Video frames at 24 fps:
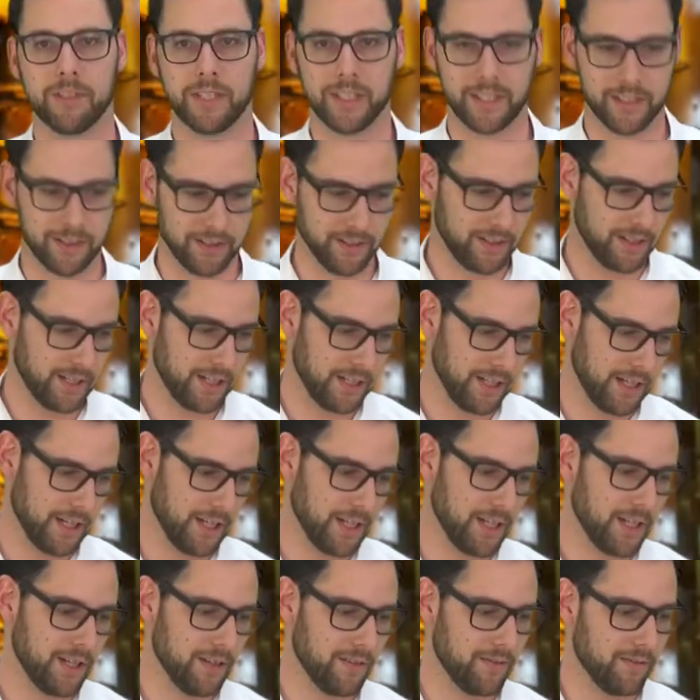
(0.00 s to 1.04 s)

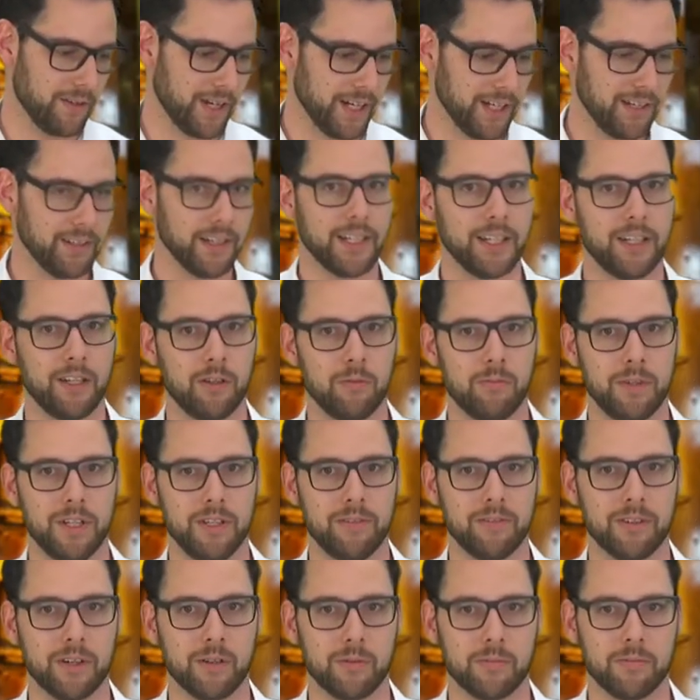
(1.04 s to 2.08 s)
Furthermore, in the delivery
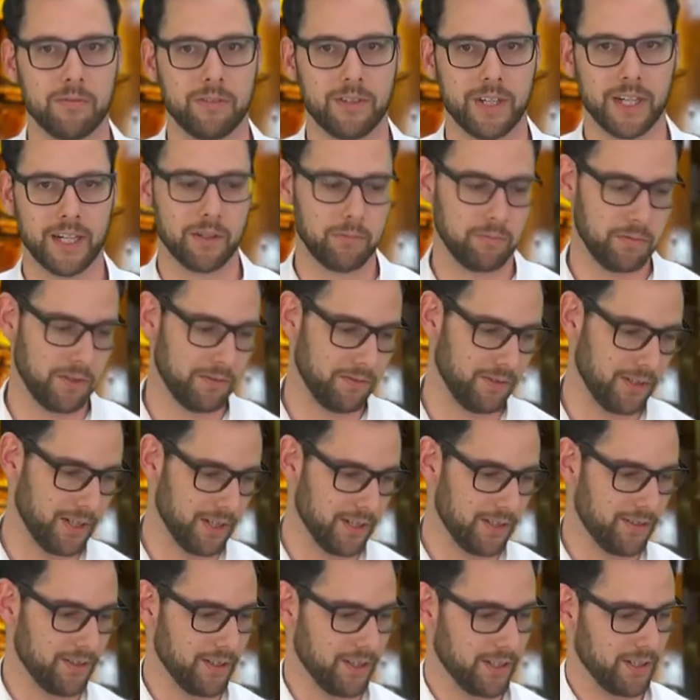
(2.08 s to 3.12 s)
you can find a USB
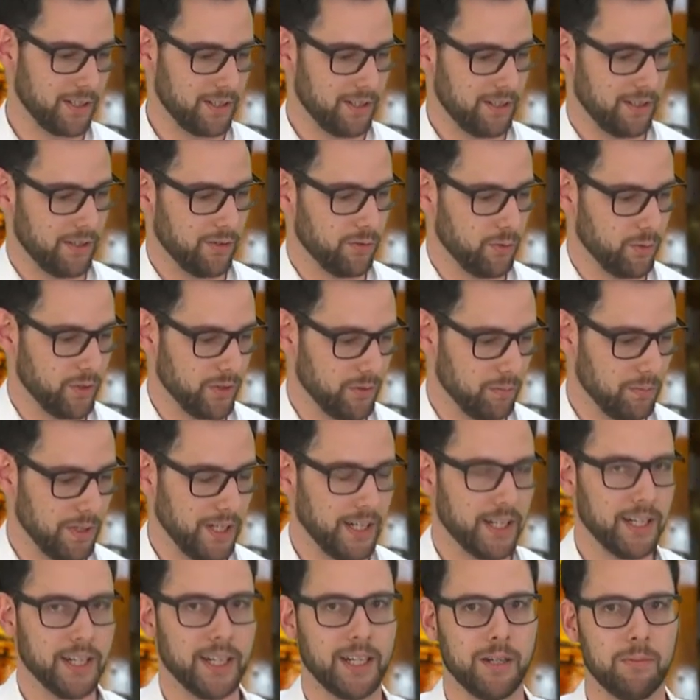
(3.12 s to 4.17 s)
cable
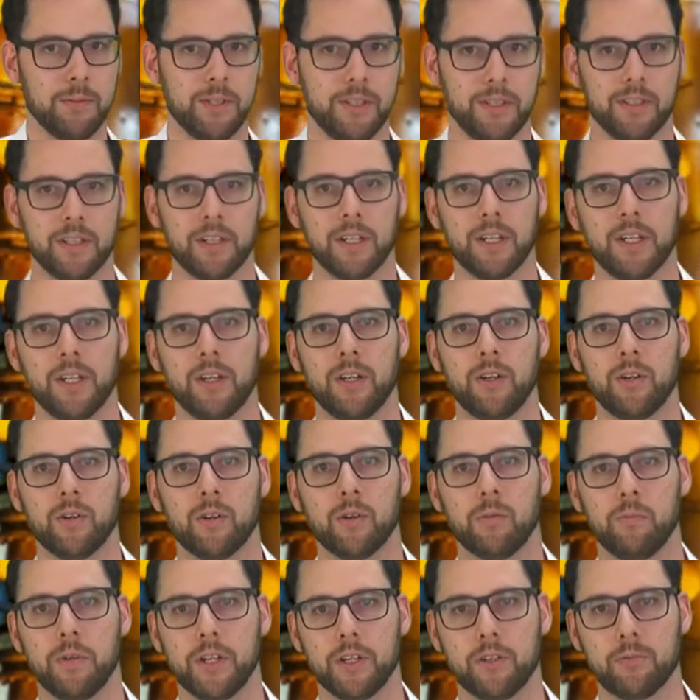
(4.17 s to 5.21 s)
to read the
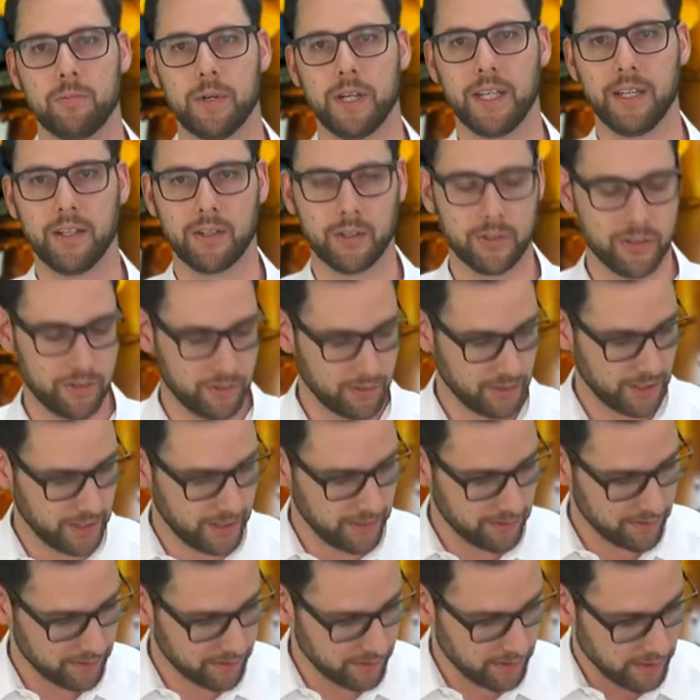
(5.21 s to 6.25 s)
memory, a
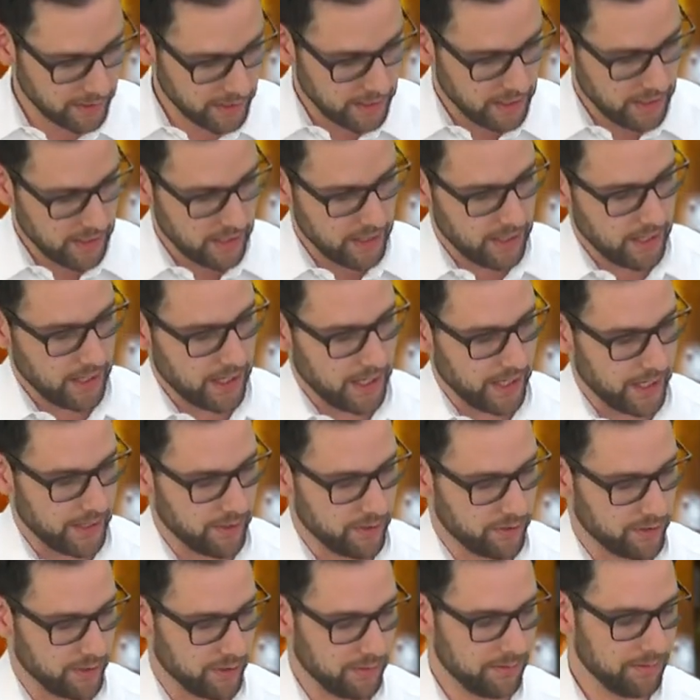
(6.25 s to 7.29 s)
software,
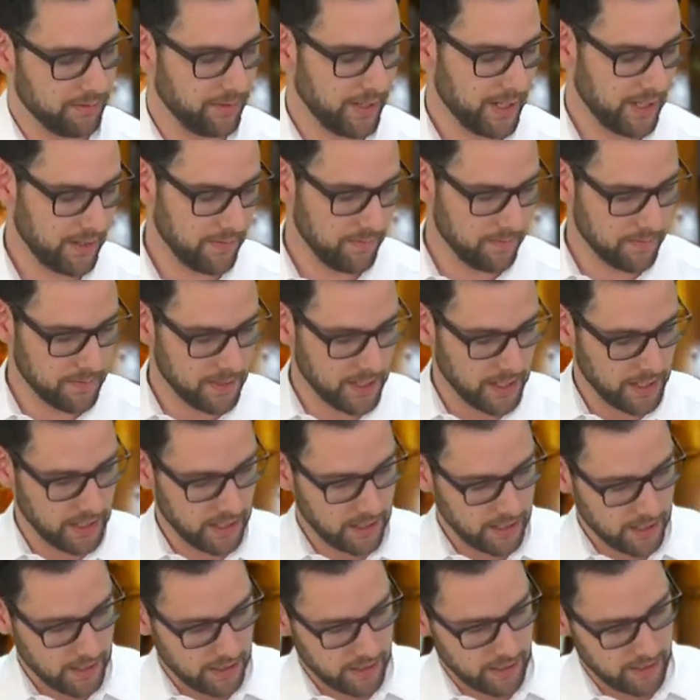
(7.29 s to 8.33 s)
the
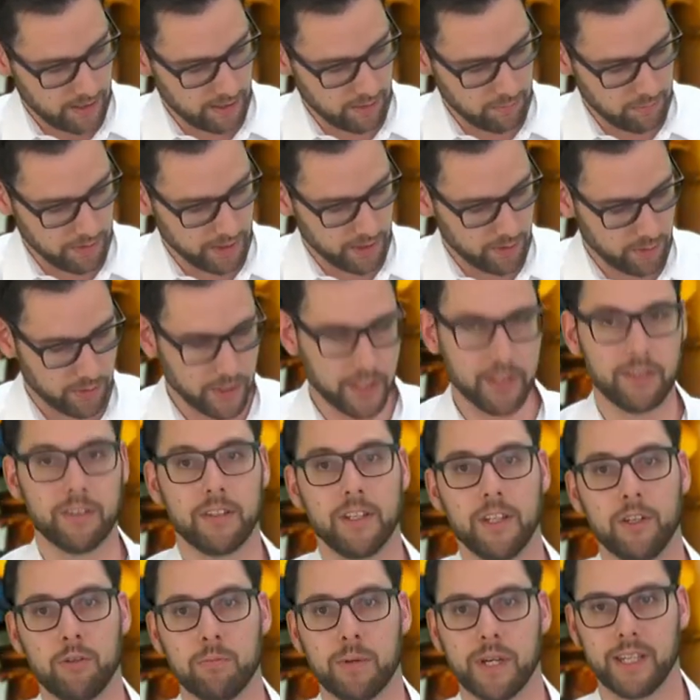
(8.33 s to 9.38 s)
micro SD card,
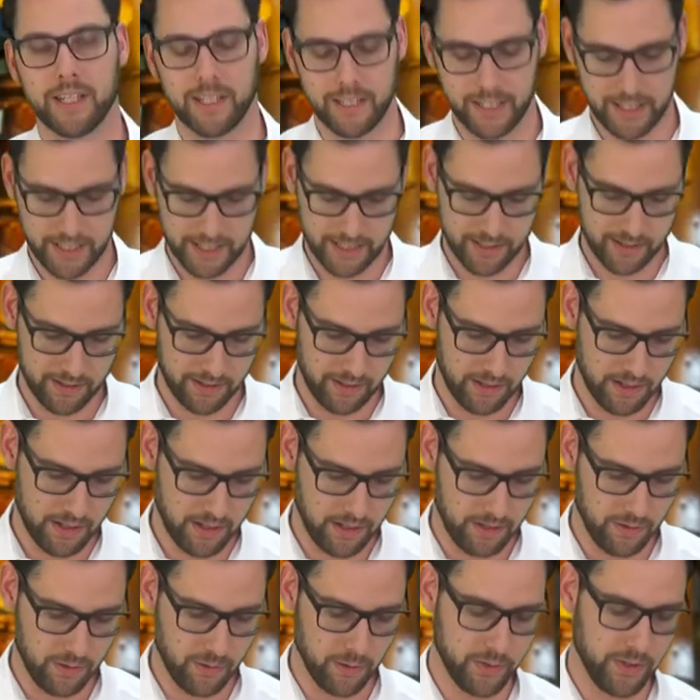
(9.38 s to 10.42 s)
and as
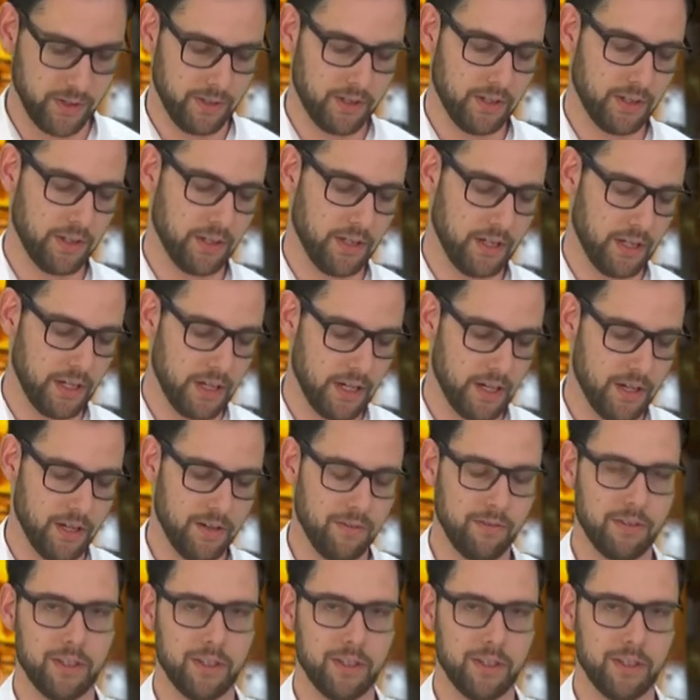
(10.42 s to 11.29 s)
always a user manual.